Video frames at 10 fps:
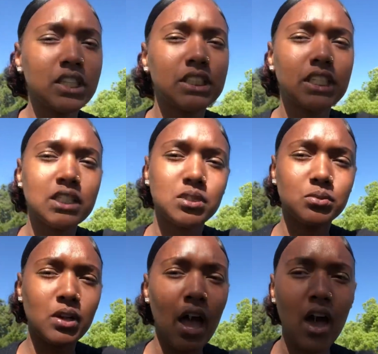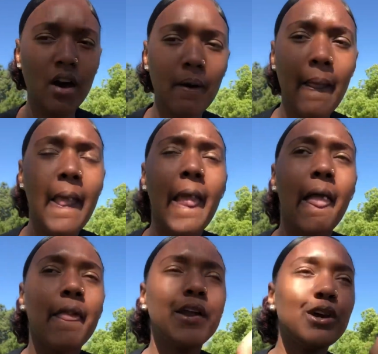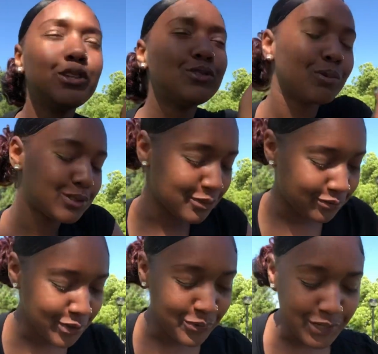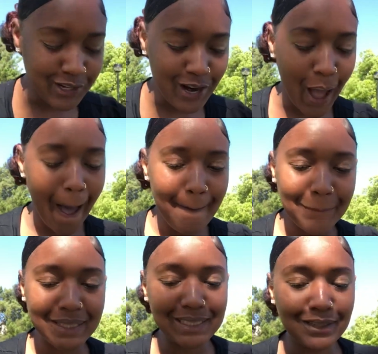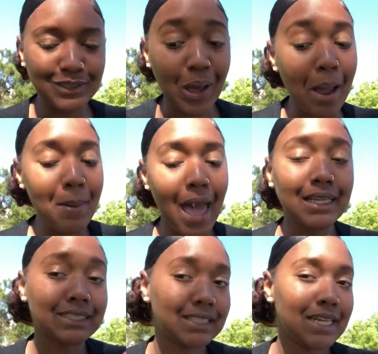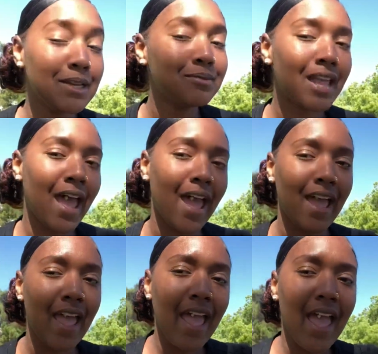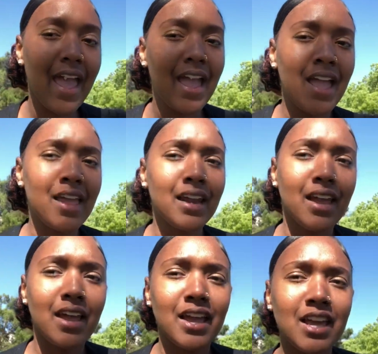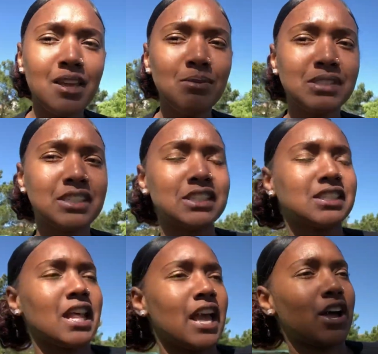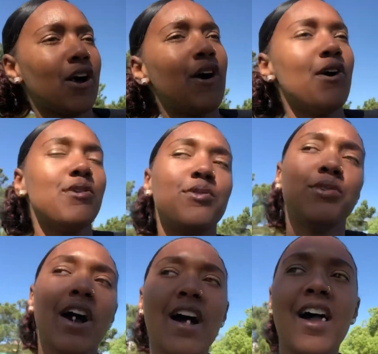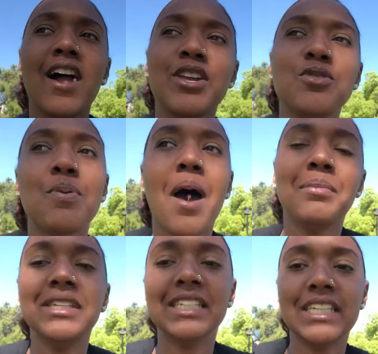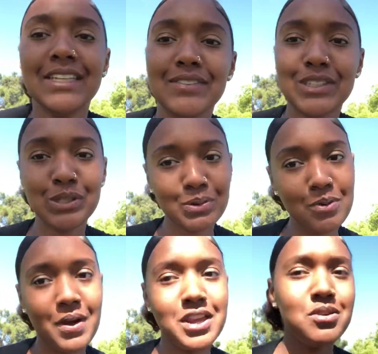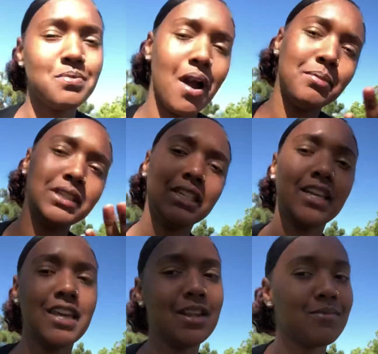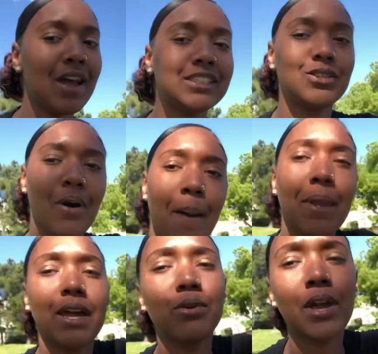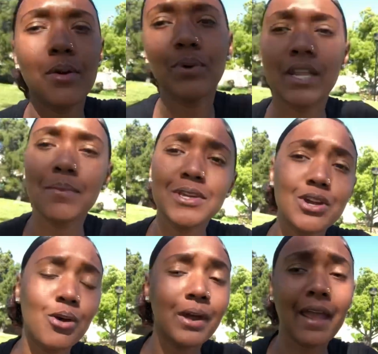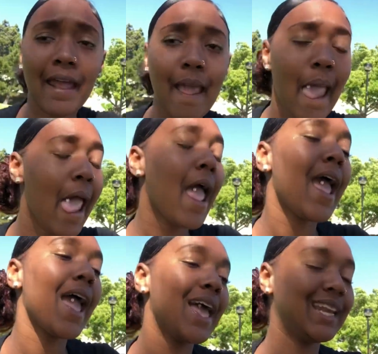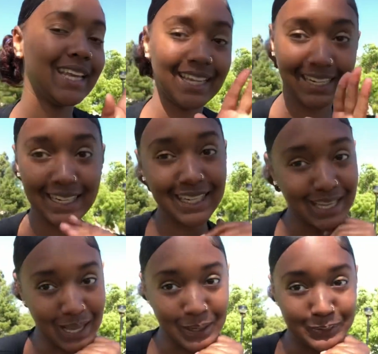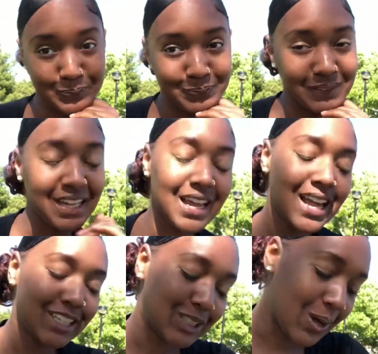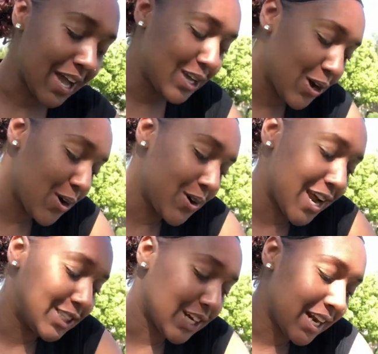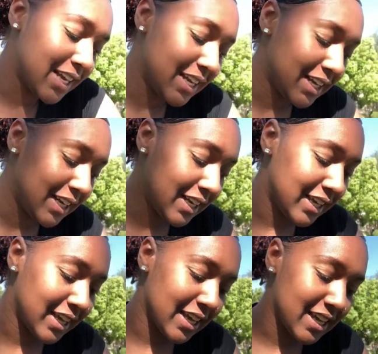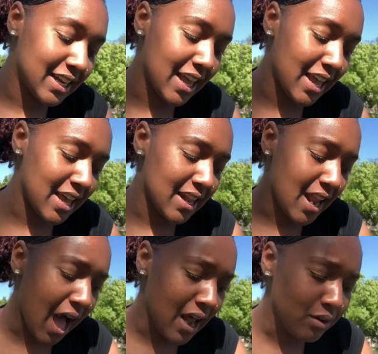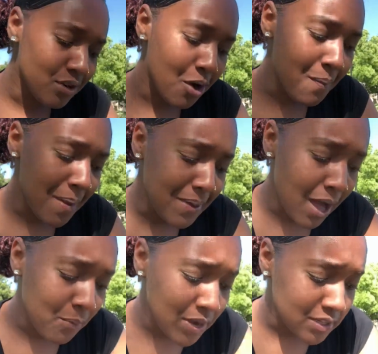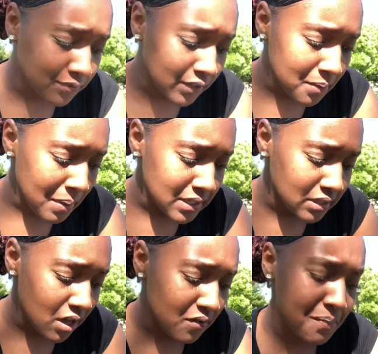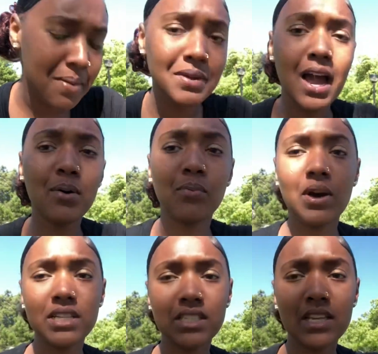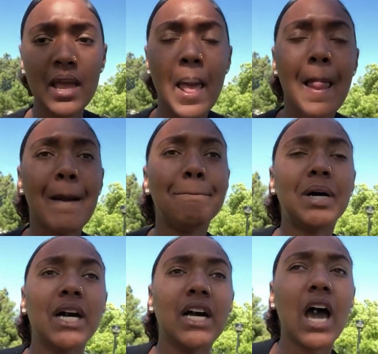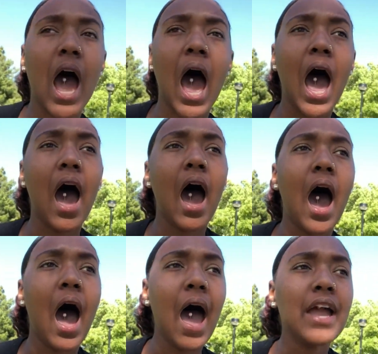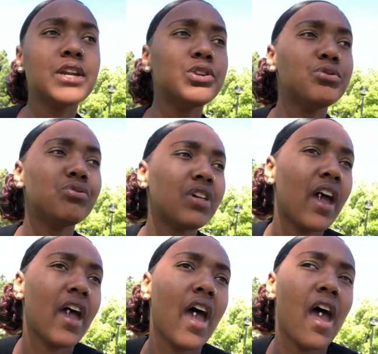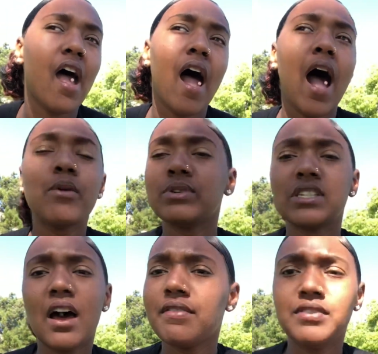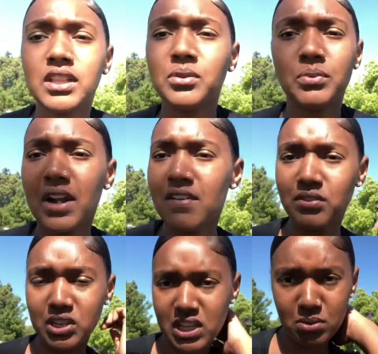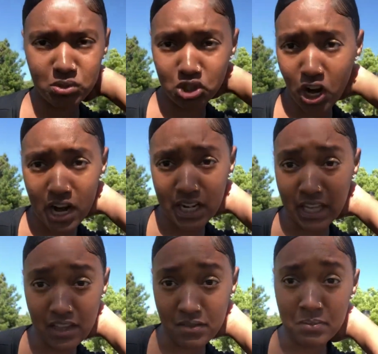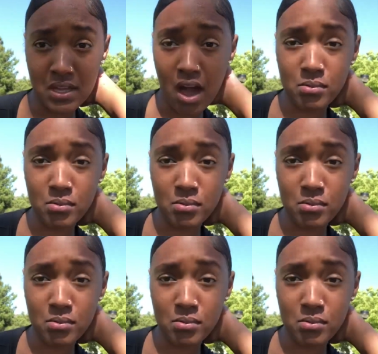Is this how, you know, you're supposed to feel when you're up and stuff? So I'm asking him that, and he was just like, oh, you probably didn't even do it right. You probably didn't hit it right. So I'm like, okay, well, let me go ahead and hit it again. So I go and I try to hit it again, and I don't know, maybe I was feeling myself, maybe I wasn't, but I knew that I was not feeling whatever he was trying to give me.